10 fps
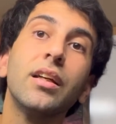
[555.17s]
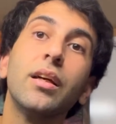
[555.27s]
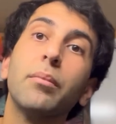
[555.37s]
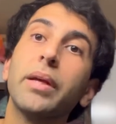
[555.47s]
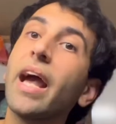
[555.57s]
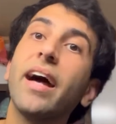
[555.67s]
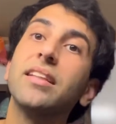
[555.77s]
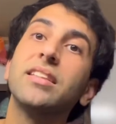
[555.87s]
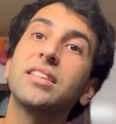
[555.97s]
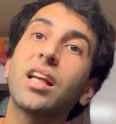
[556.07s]
Yeah,
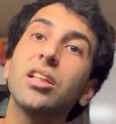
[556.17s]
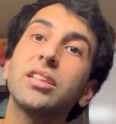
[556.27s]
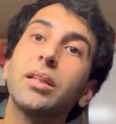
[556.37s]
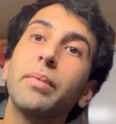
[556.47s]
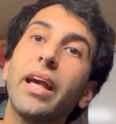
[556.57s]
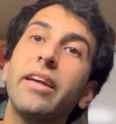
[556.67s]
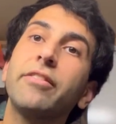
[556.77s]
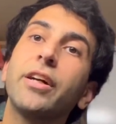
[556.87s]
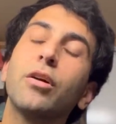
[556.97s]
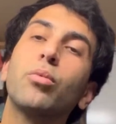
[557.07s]
disgusting
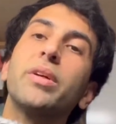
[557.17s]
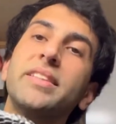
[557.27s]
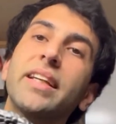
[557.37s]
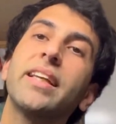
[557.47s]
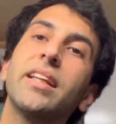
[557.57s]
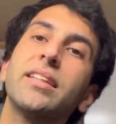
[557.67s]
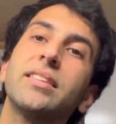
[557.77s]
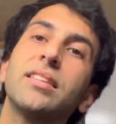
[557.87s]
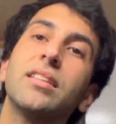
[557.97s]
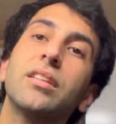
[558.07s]
behavior,
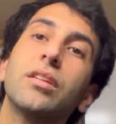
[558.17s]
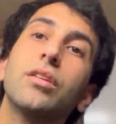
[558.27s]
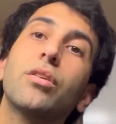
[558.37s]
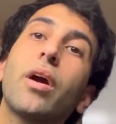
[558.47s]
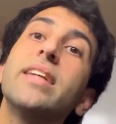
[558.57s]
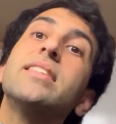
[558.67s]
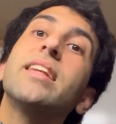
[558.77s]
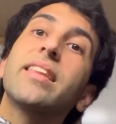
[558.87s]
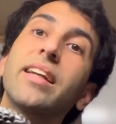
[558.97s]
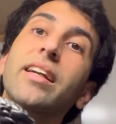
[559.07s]
ridiculous, crazy to
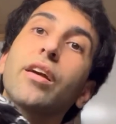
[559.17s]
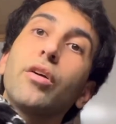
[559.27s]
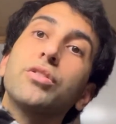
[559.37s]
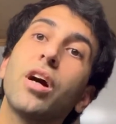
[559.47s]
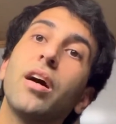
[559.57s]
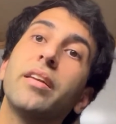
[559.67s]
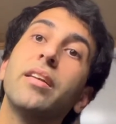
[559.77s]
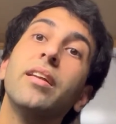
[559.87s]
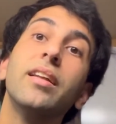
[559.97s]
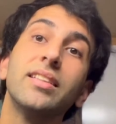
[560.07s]
think it goes on
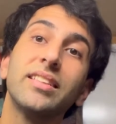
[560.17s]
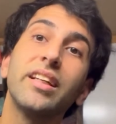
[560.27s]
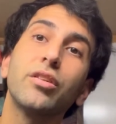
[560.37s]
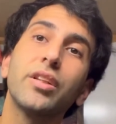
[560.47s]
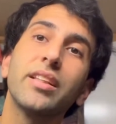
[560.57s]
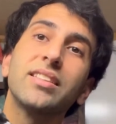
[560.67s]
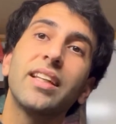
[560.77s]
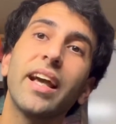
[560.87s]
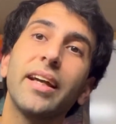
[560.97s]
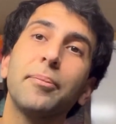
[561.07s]
still to this
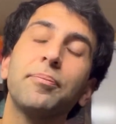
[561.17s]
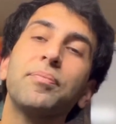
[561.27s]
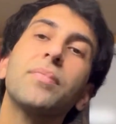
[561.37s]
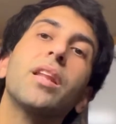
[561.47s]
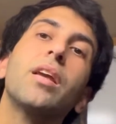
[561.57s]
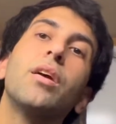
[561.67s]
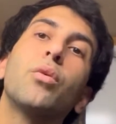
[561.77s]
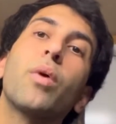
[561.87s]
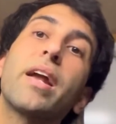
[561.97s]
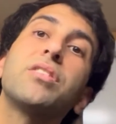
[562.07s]
day.
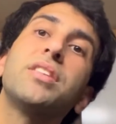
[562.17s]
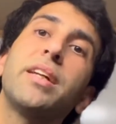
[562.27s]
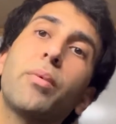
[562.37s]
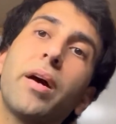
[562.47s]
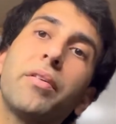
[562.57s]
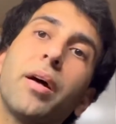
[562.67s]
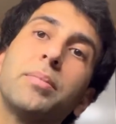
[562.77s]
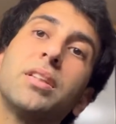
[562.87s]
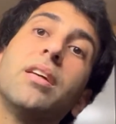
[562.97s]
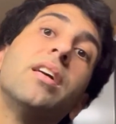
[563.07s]
Rattlesnake
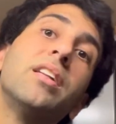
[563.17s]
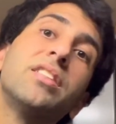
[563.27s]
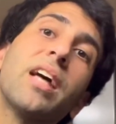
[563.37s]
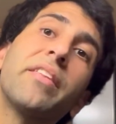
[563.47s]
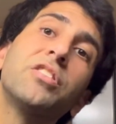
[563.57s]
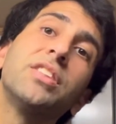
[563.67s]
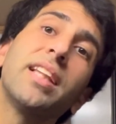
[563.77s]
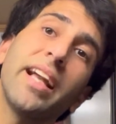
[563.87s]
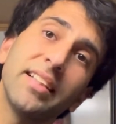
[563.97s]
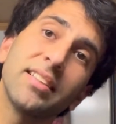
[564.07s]
roundups, southern
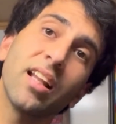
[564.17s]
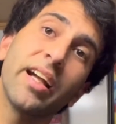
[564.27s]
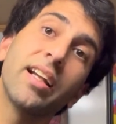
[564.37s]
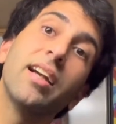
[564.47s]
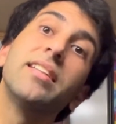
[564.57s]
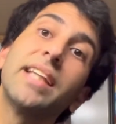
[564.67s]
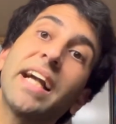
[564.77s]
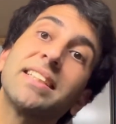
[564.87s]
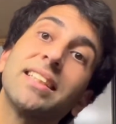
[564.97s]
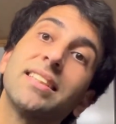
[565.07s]
states like
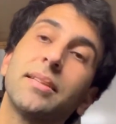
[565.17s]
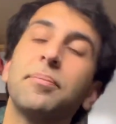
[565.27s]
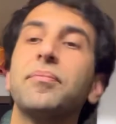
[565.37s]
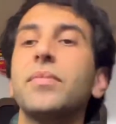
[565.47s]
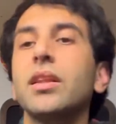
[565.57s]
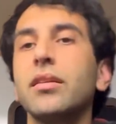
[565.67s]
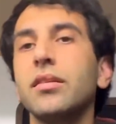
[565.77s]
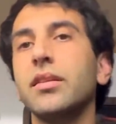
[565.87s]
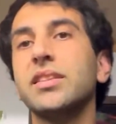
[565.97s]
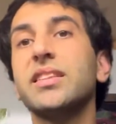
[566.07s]
Texas,
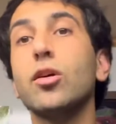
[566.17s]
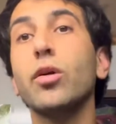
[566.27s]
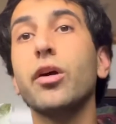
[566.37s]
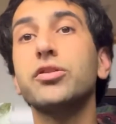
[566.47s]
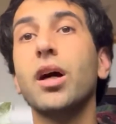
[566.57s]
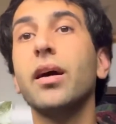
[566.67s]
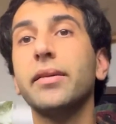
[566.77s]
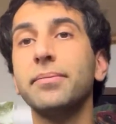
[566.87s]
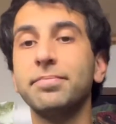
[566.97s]
still goes on.